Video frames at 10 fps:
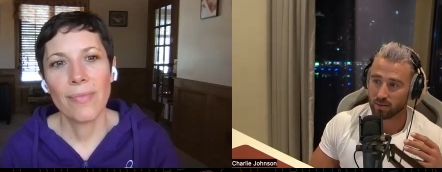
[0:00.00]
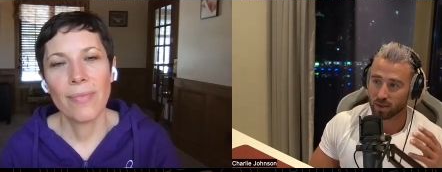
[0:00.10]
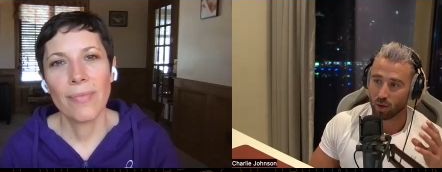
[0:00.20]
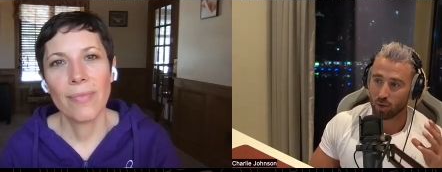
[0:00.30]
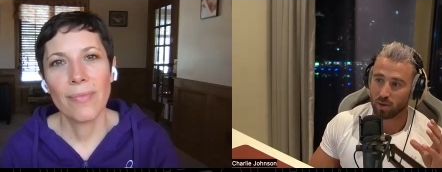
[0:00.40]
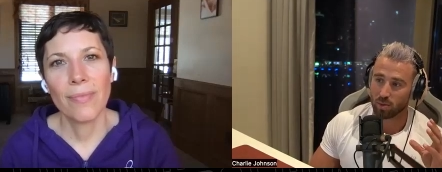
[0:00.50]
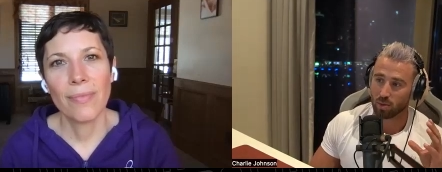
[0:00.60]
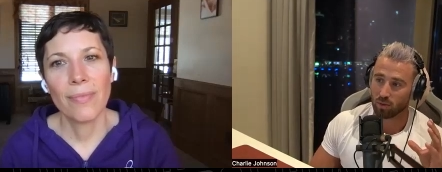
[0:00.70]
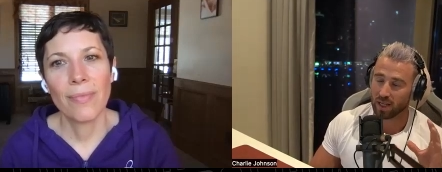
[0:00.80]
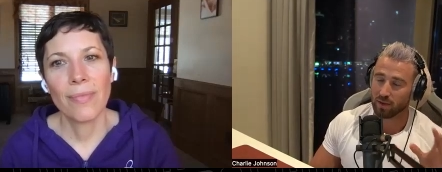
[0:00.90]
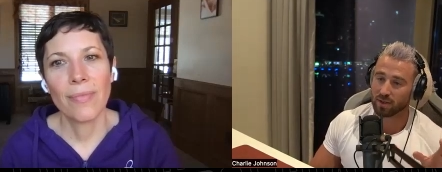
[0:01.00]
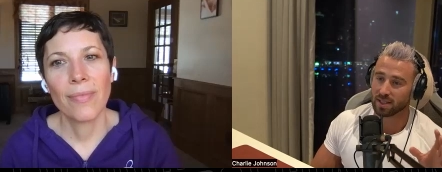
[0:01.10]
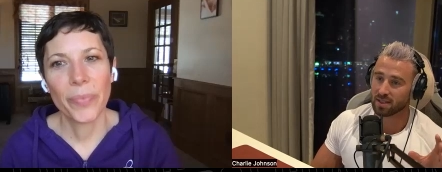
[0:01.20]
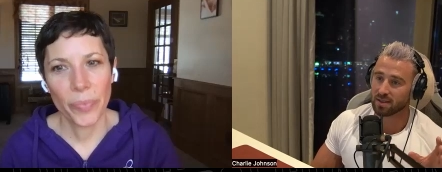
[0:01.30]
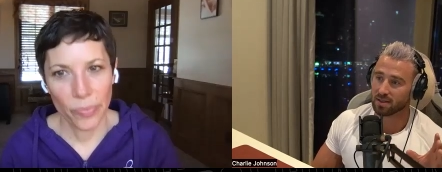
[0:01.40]
Speaker 1: So a lot of people were really
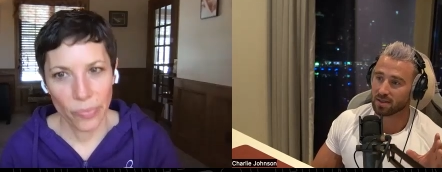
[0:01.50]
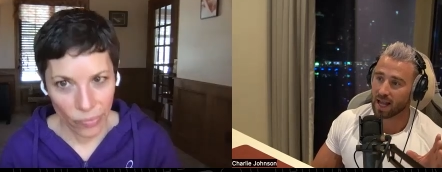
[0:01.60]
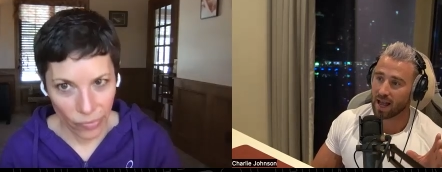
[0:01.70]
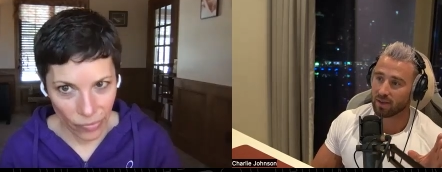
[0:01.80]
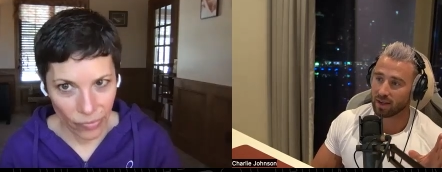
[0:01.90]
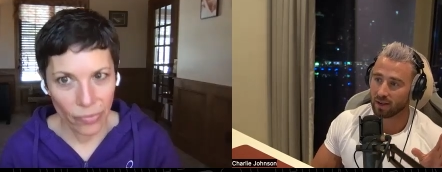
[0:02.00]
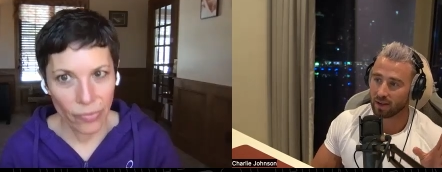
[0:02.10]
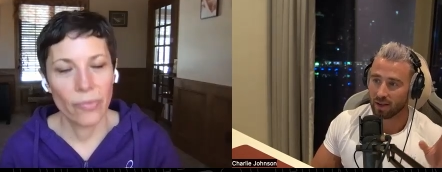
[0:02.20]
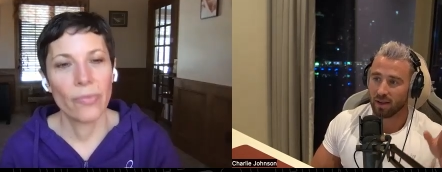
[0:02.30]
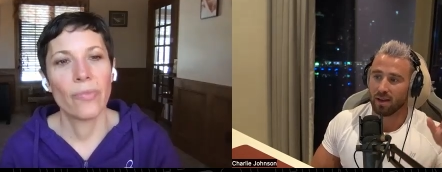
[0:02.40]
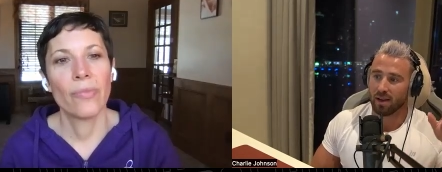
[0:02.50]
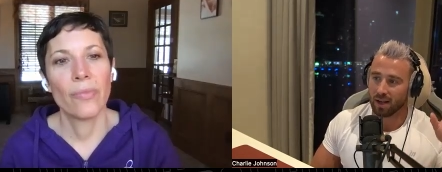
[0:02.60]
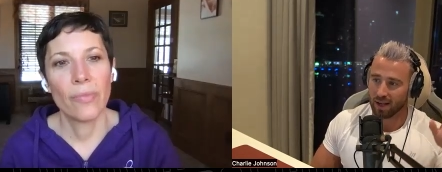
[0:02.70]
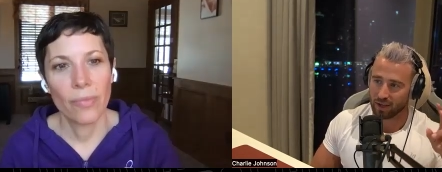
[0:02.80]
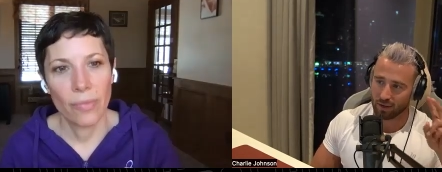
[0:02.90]
resistant to having like a
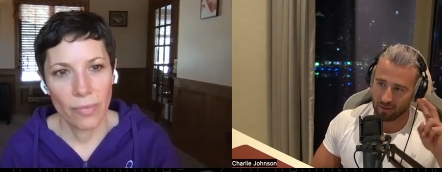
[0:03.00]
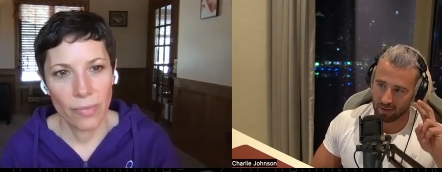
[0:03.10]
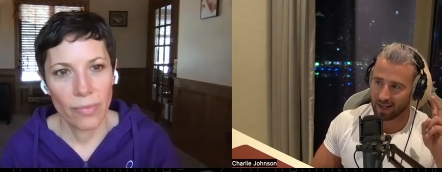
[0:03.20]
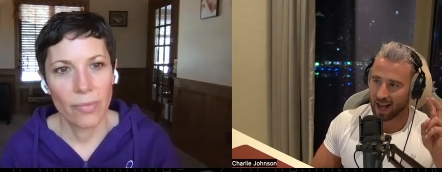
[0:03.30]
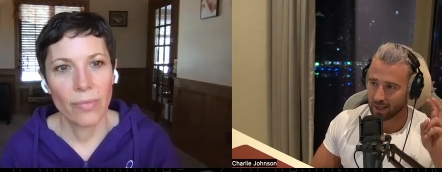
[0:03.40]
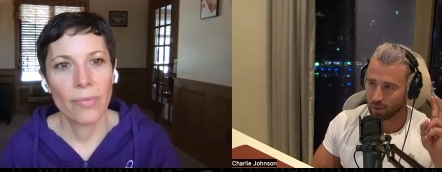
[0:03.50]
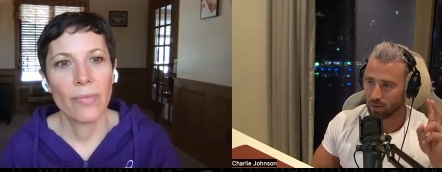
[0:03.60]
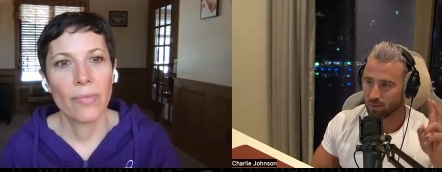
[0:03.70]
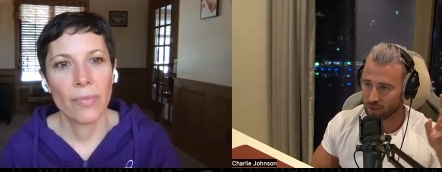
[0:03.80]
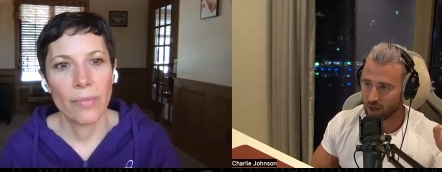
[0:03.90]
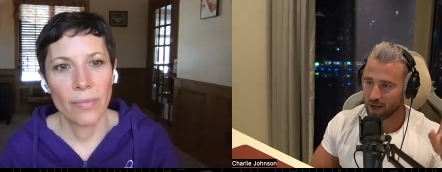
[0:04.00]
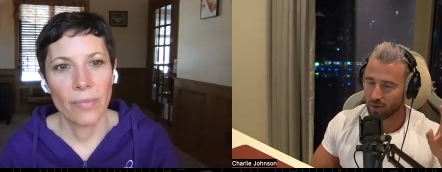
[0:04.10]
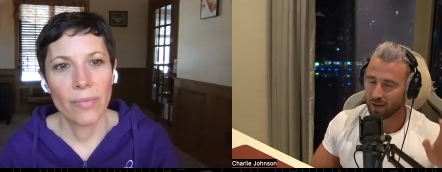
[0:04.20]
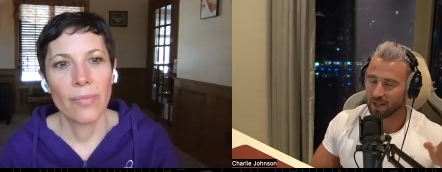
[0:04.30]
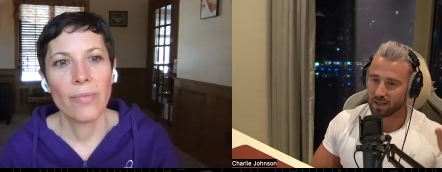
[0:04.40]
like an adult
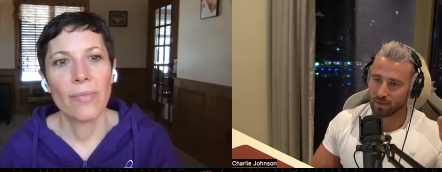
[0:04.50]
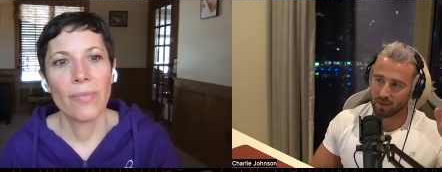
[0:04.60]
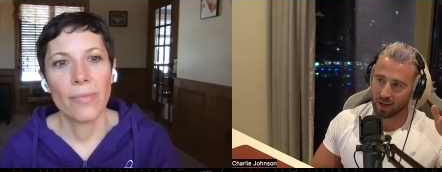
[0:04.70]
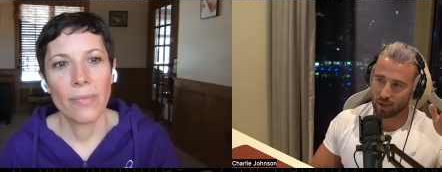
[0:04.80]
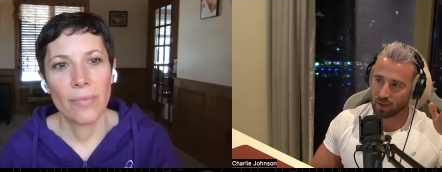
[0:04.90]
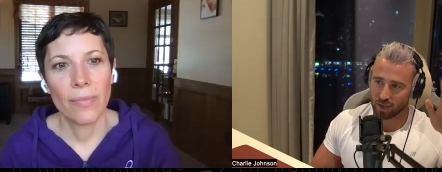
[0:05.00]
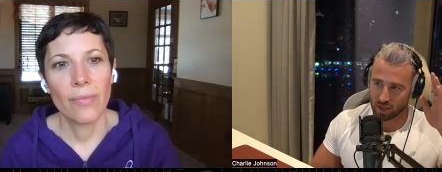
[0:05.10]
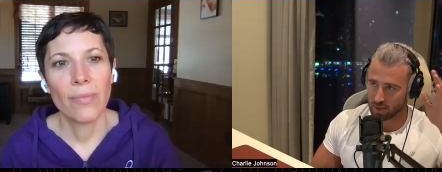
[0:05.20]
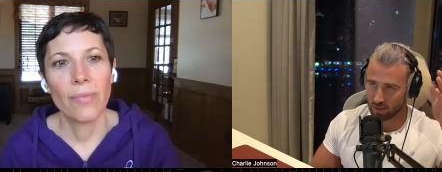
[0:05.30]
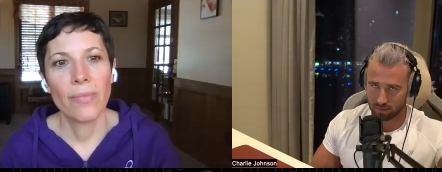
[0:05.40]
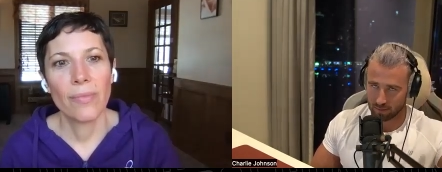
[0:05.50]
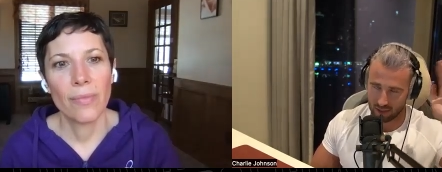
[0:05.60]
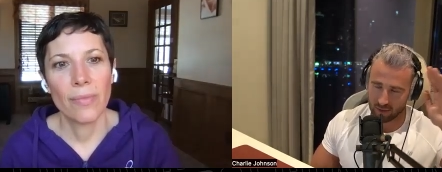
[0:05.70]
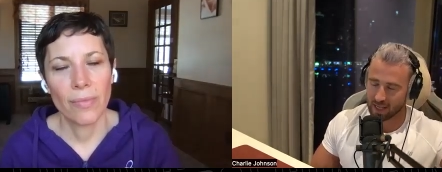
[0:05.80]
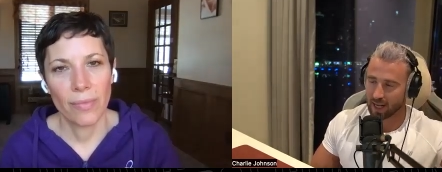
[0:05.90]
diary in terms of I go to the gym at I
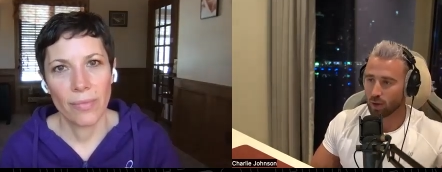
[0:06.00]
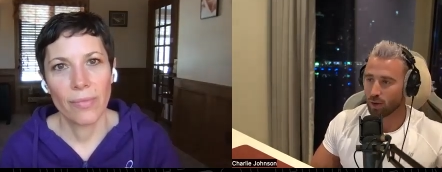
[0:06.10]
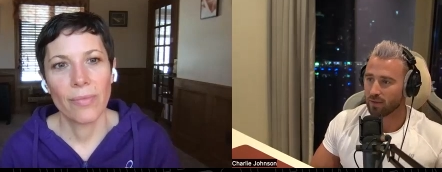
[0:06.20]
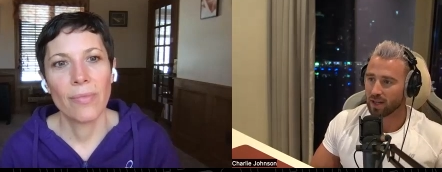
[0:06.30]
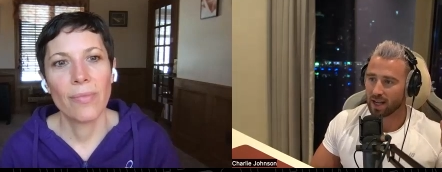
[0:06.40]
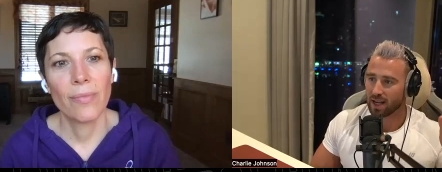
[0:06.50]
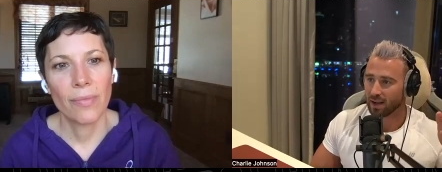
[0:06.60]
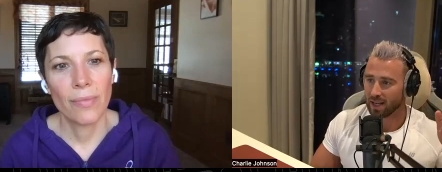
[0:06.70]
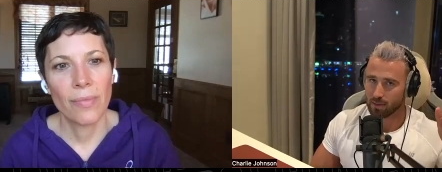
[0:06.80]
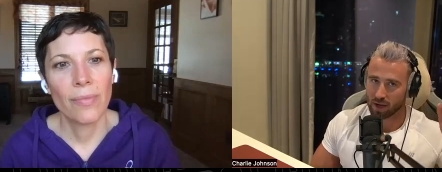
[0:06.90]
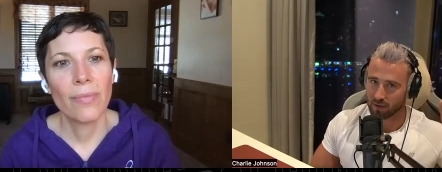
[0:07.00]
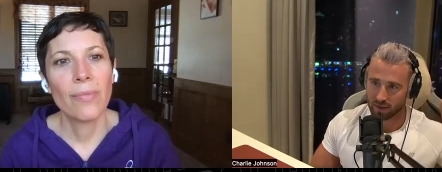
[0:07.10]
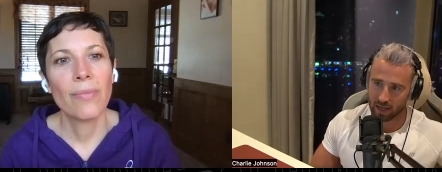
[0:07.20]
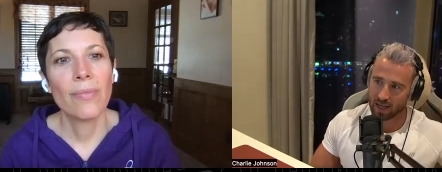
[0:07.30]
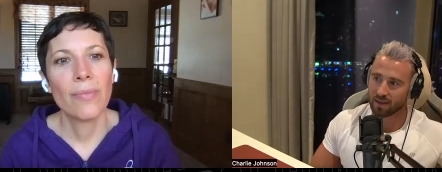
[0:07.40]
know, 10 o'clock every day, I eat breakfast
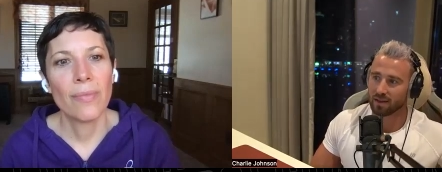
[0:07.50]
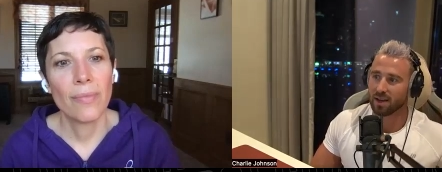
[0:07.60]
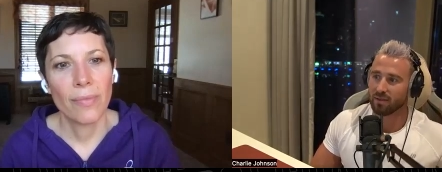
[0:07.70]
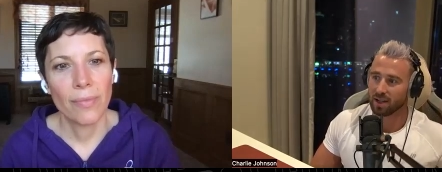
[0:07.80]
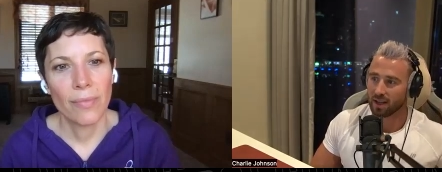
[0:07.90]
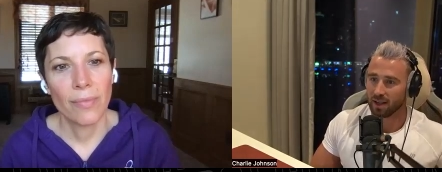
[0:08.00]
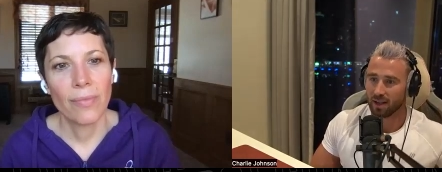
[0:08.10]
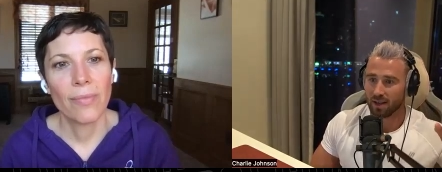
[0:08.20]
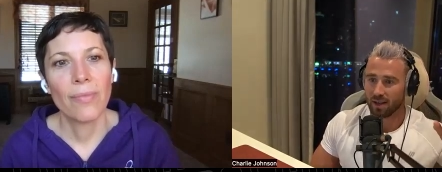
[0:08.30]
at 8.30 every day.